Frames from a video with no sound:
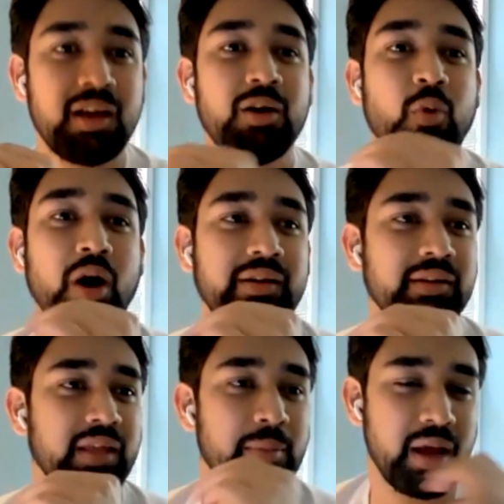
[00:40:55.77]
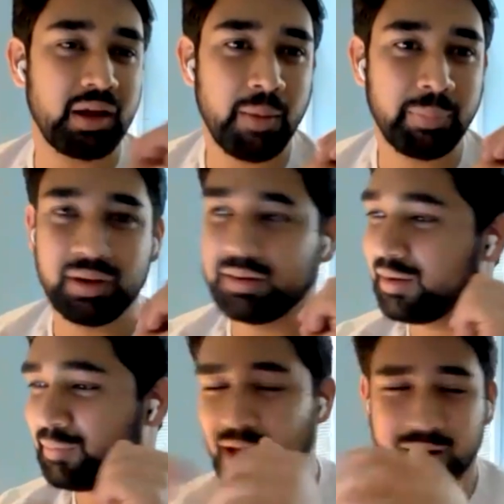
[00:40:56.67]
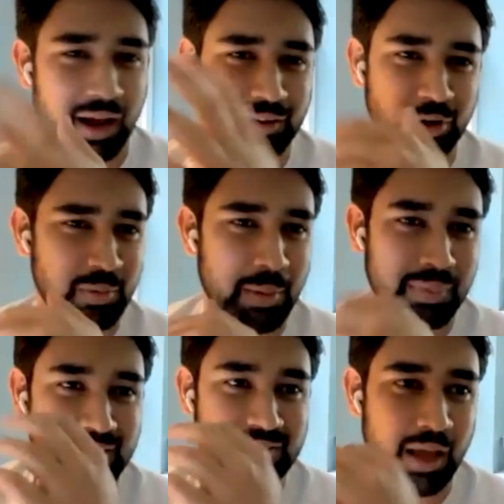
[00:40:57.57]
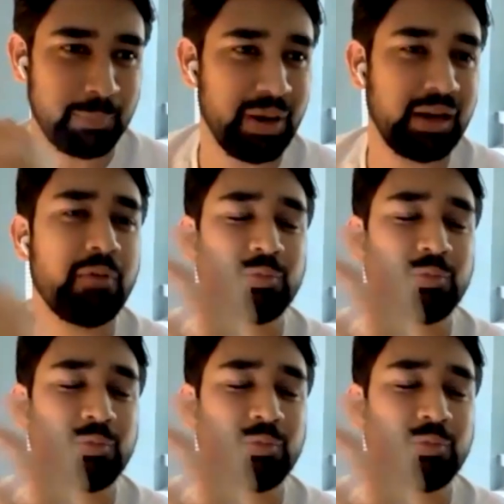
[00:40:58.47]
what they make up in terms, I don't remember the exact breakups,